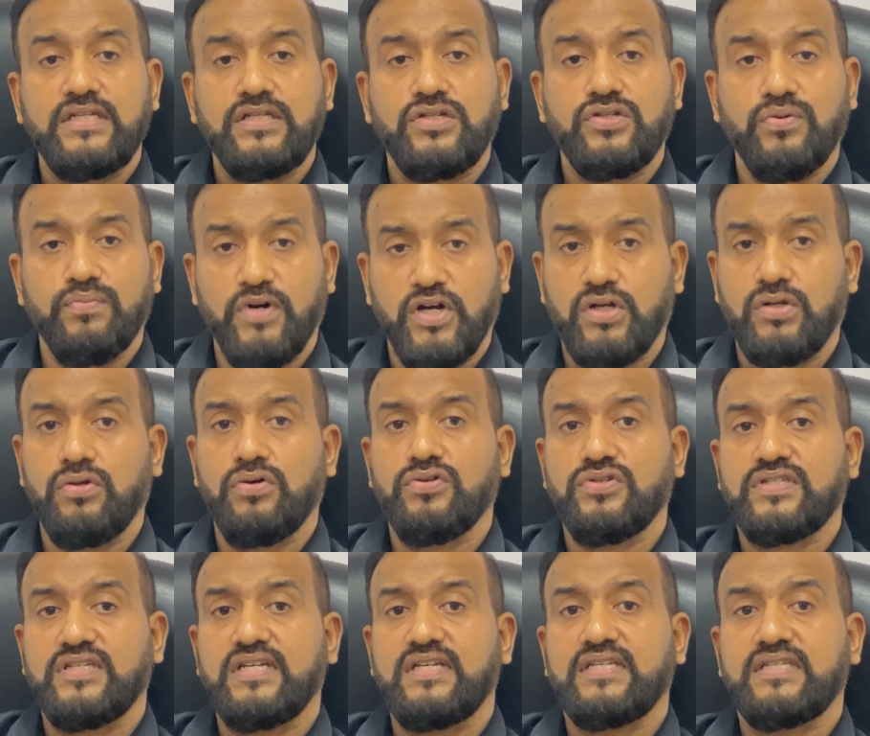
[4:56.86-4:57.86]

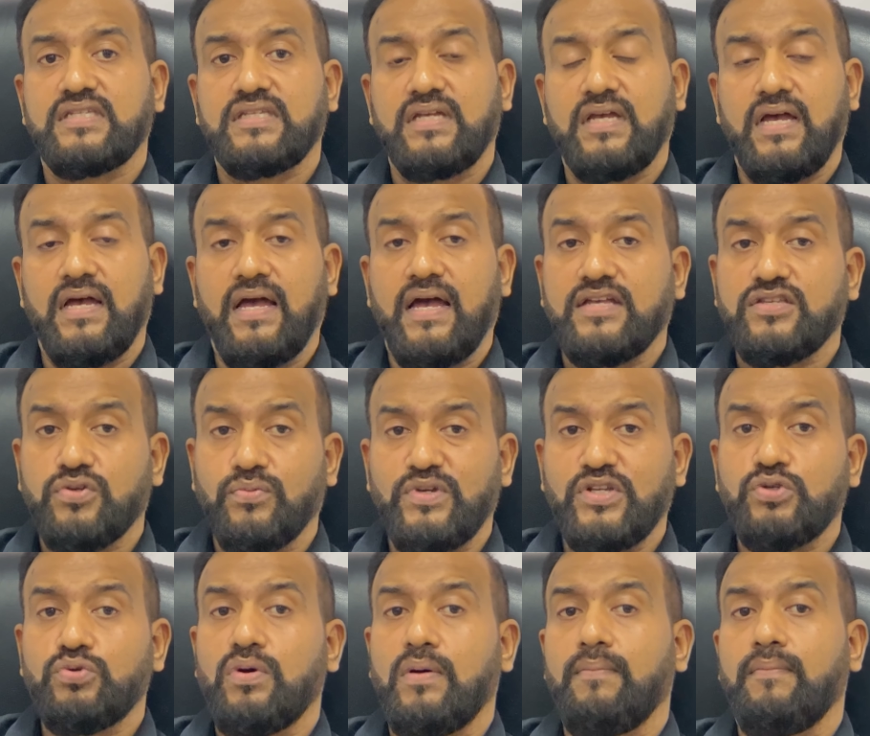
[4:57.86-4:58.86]
tuberculosis. So we
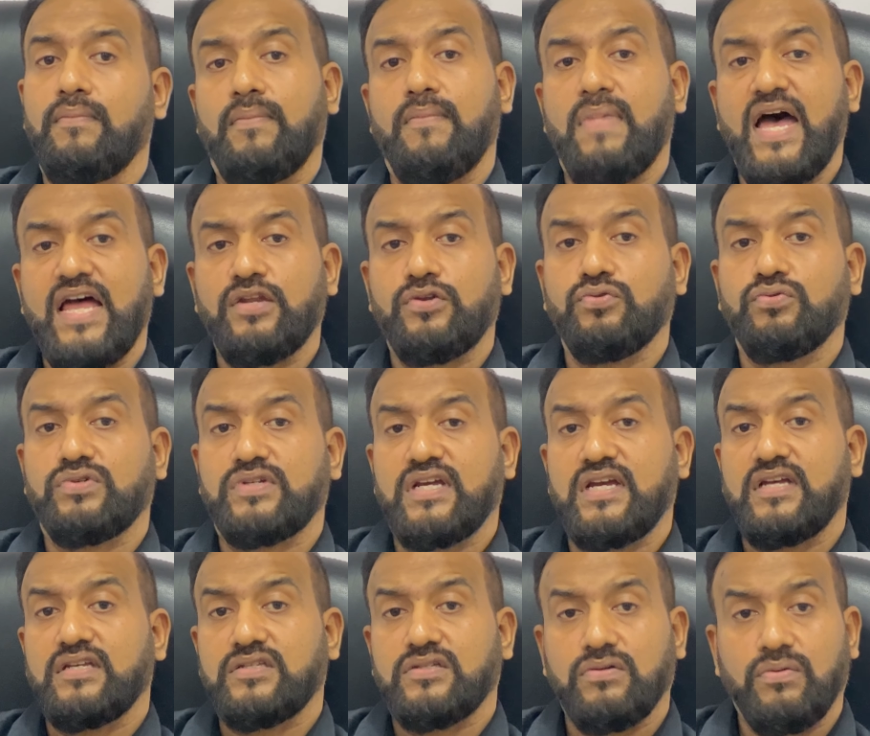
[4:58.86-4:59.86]
do a MAN2
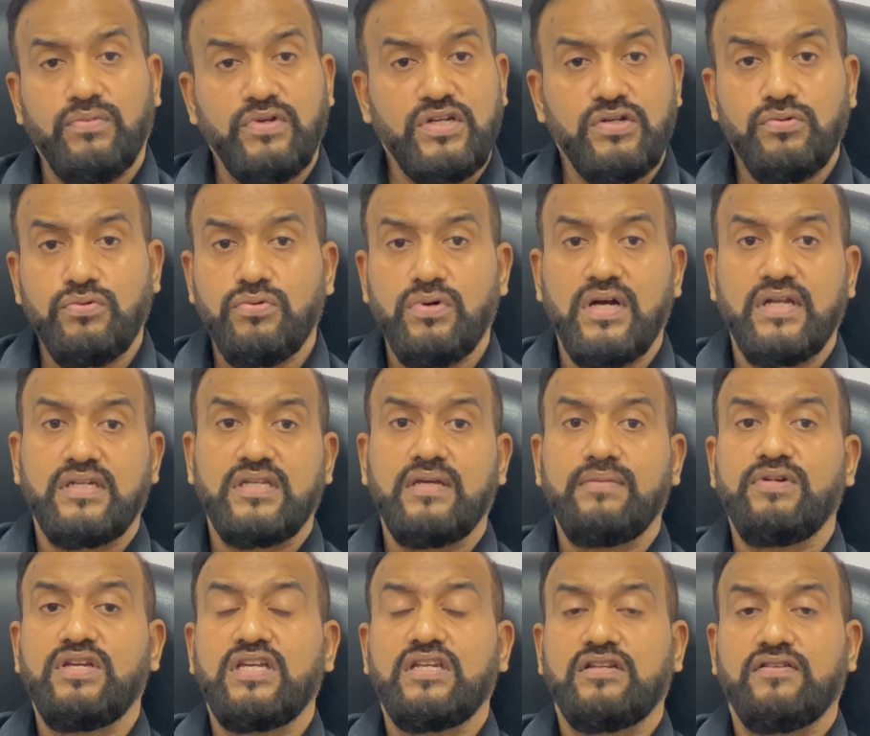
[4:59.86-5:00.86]
test or we do a
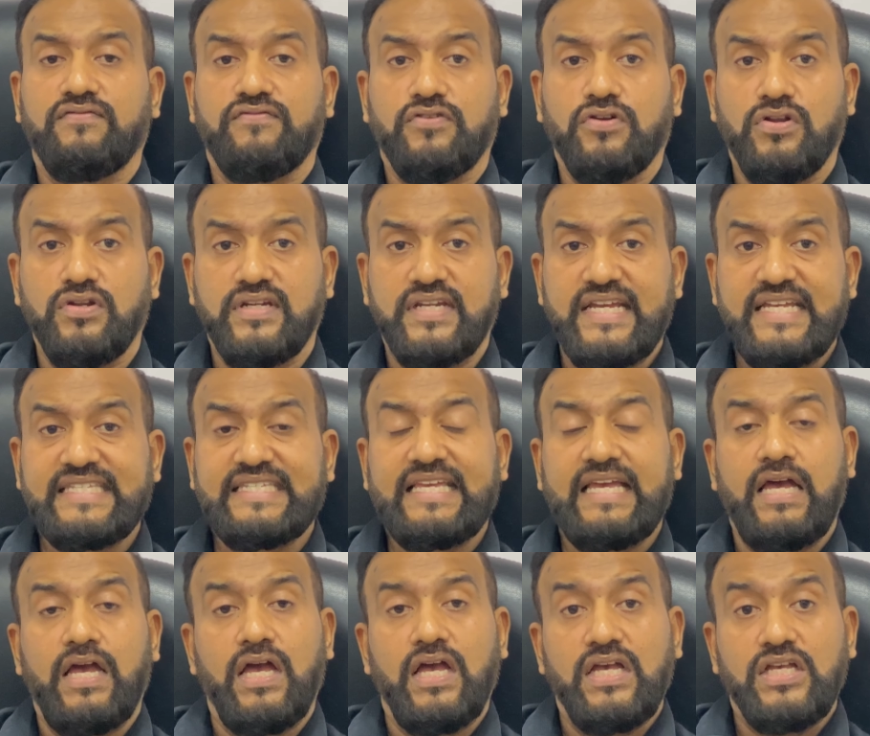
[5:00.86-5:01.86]
TB interferon test.
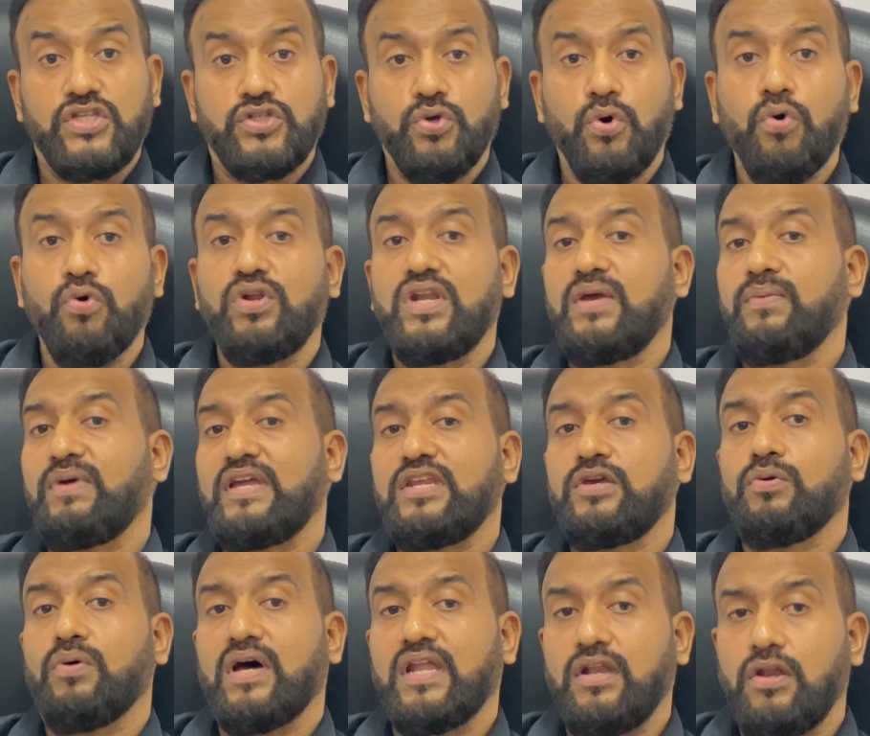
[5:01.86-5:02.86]
So only when
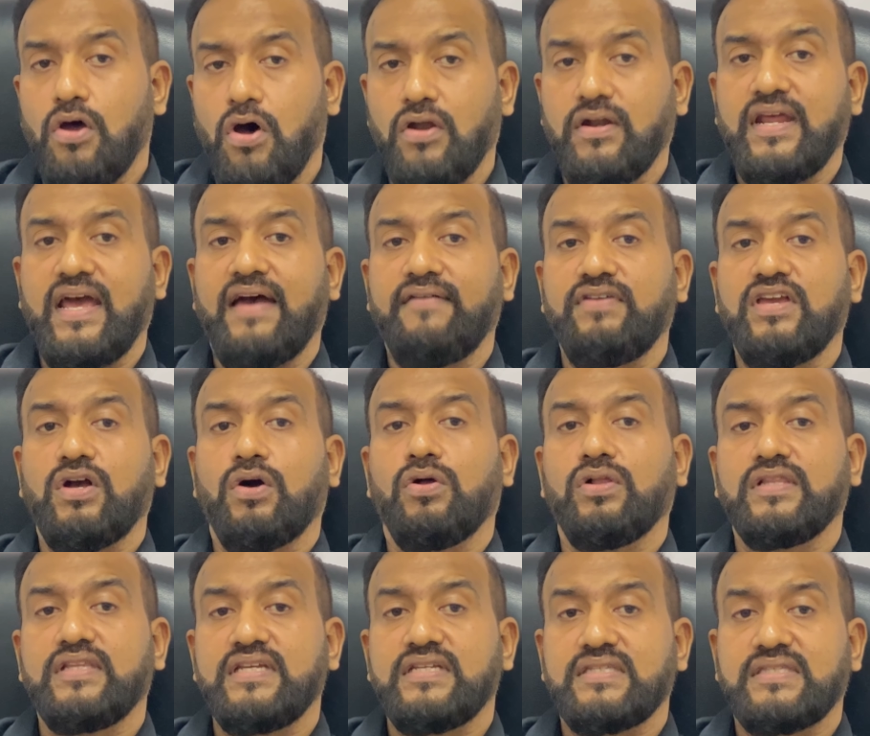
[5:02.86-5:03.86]
you are not having
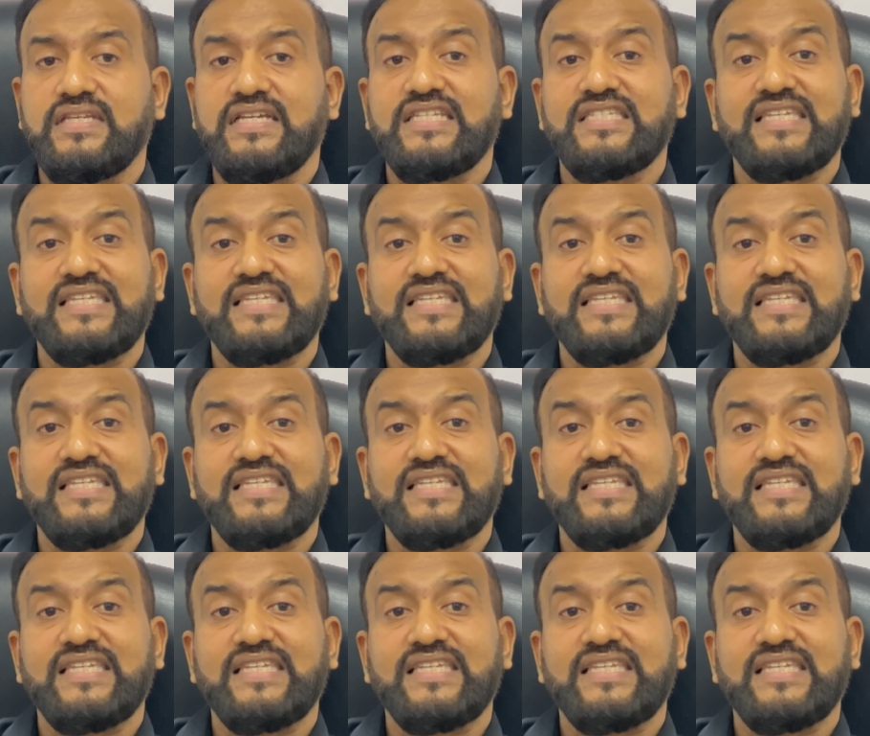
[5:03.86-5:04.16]
all these things